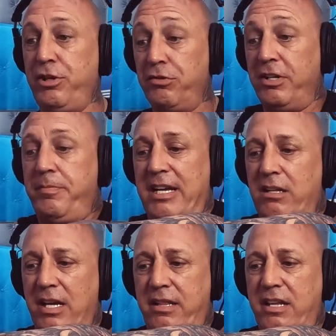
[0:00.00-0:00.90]
but you don't need to be
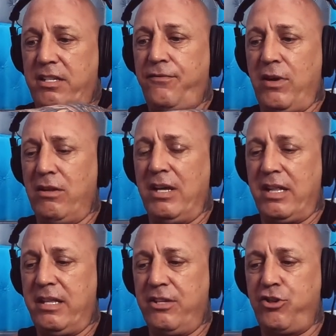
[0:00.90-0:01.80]
out like this. If you're out
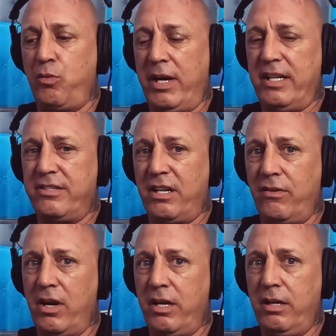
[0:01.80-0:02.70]
like this, your weighting's
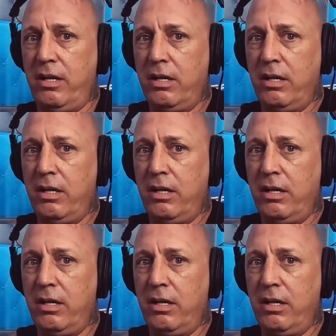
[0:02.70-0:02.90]
not right.